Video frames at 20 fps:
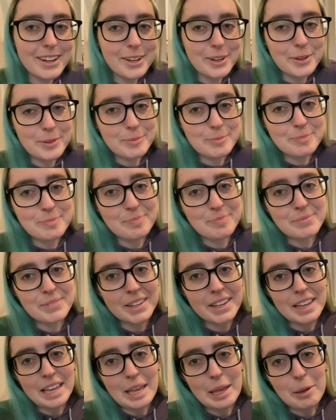um,
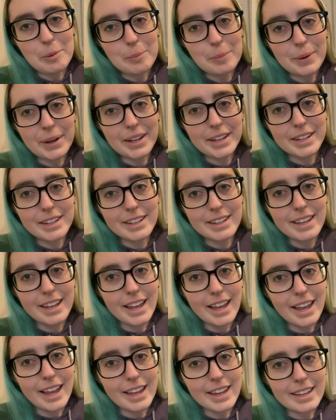but
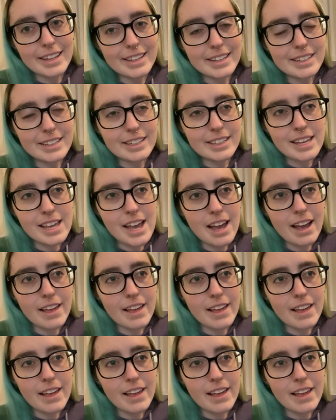yeah,